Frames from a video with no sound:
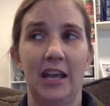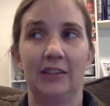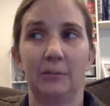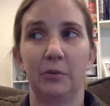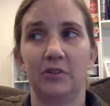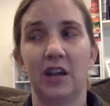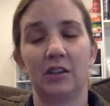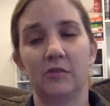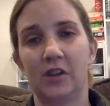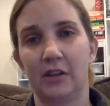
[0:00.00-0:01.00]
it's a
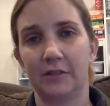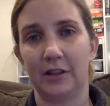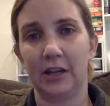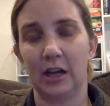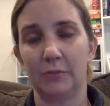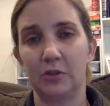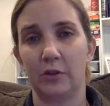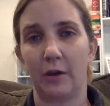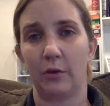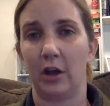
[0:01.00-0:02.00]
protective enough cleanup so
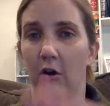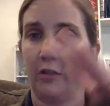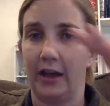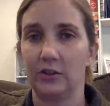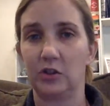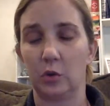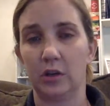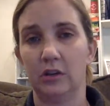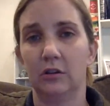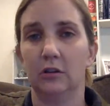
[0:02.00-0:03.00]
that way all that
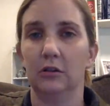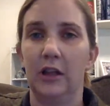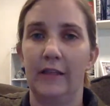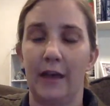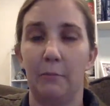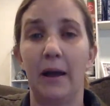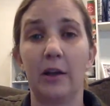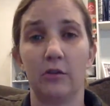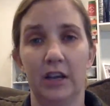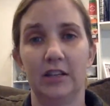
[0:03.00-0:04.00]
soil that
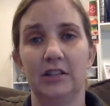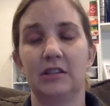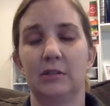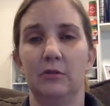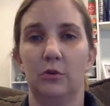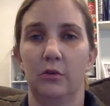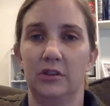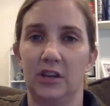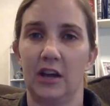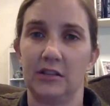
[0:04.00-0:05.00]
migrates through the
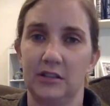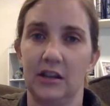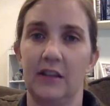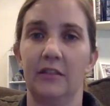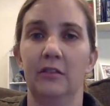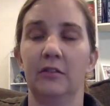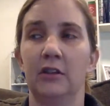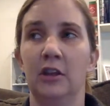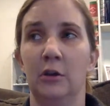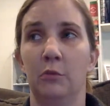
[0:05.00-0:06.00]
dust and,
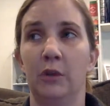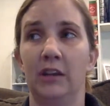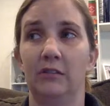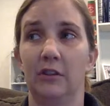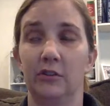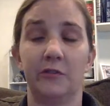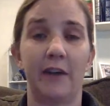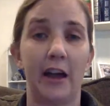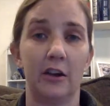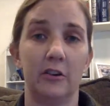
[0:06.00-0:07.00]
you know, when there's
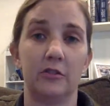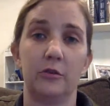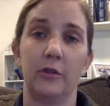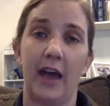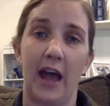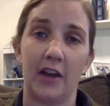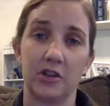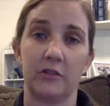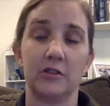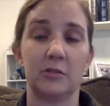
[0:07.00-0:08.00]
fires through the
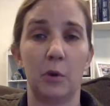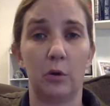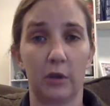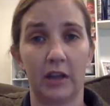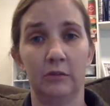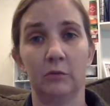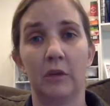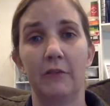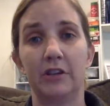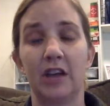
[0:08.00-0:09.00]
ash and the smoke, and
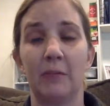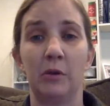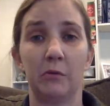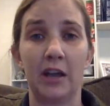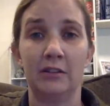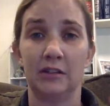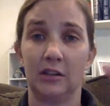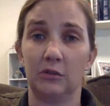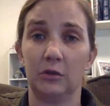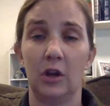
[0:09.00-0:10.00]
every time it rains and
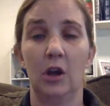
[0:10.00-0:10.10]
it's